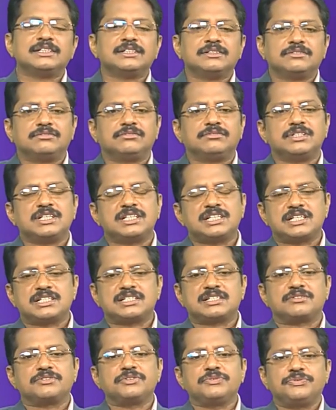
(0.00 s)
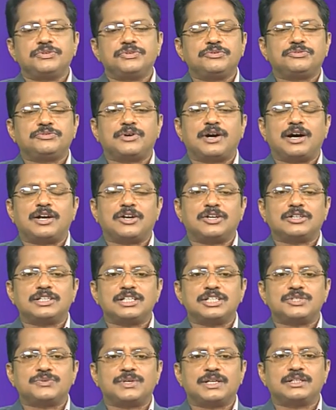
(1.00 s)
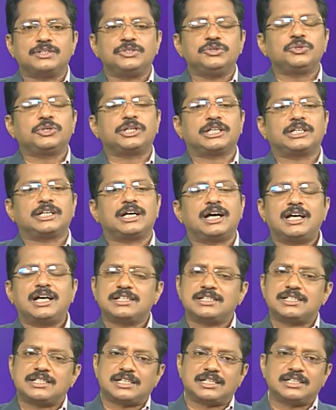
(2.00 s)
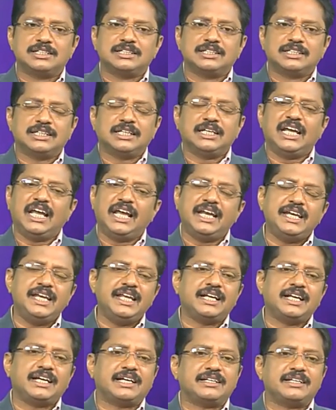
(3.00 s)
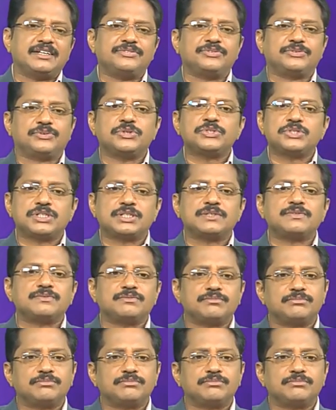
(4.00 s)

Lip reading: This is, if you follow this one, you can answer any kind of question